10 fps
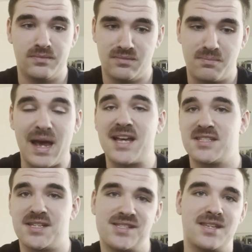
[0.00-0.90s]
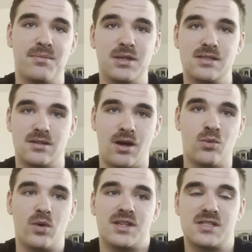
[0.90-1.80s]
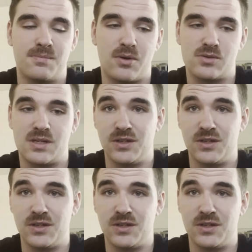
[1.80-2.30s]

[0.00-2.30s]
past its limits on what it's supposed to